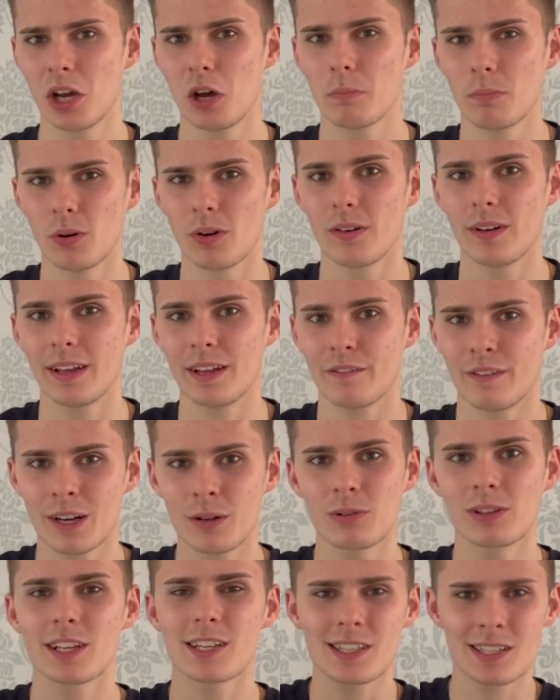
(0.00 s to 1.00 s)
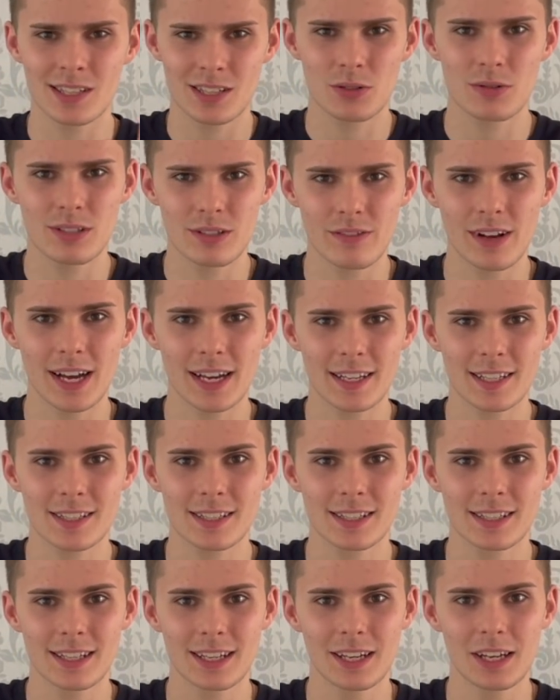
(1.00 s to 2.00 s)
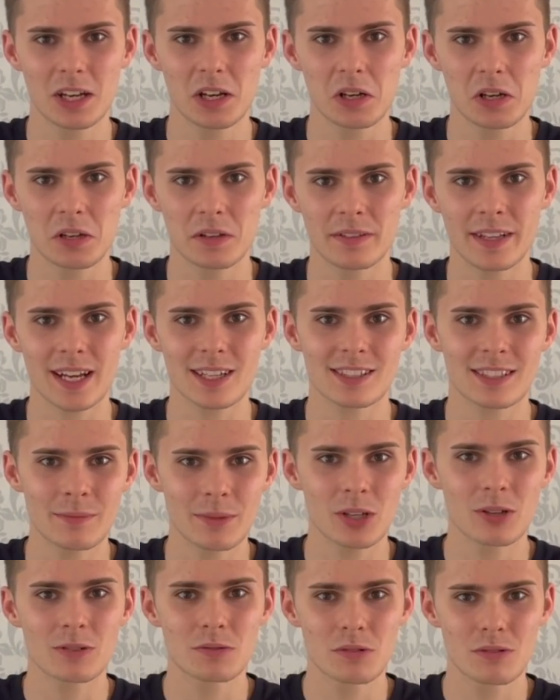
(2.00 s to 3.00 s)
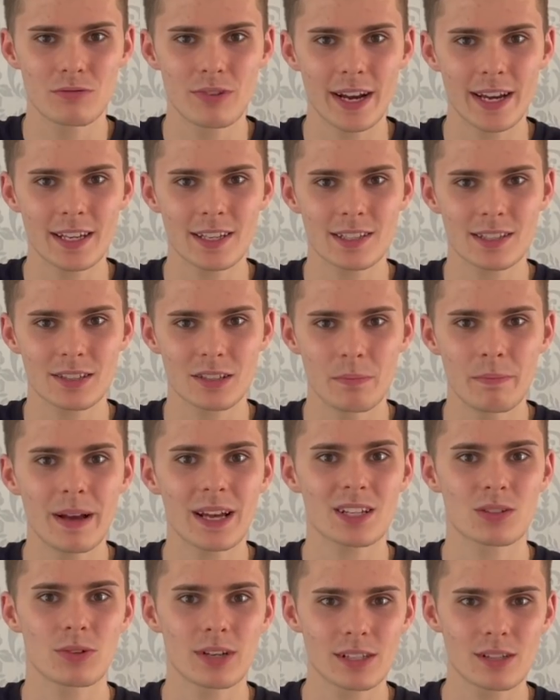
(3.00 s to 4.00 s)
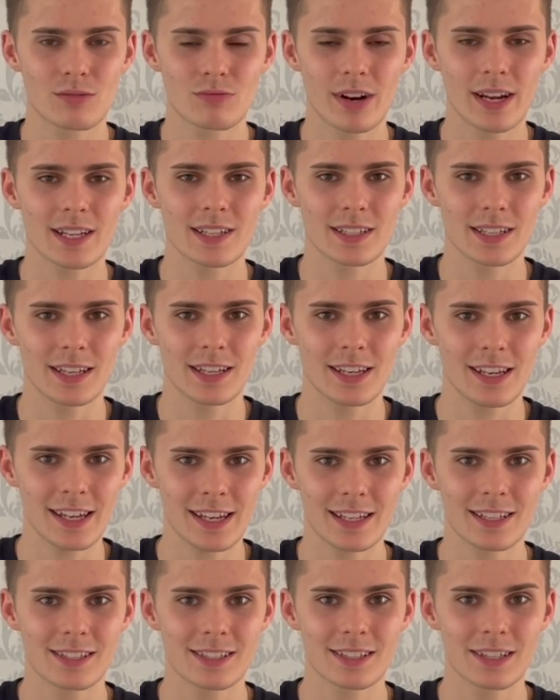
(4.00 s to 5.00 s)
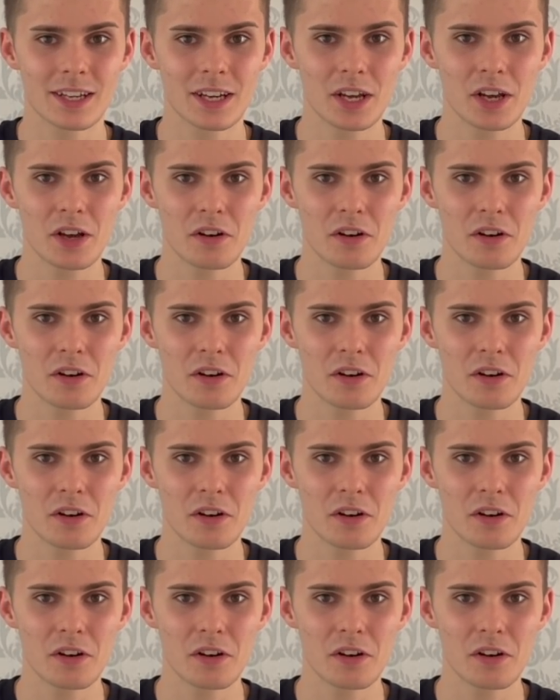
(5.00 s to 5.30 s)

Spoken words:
But if anyone listens to his advice, next time you go into a race, the best way to race it is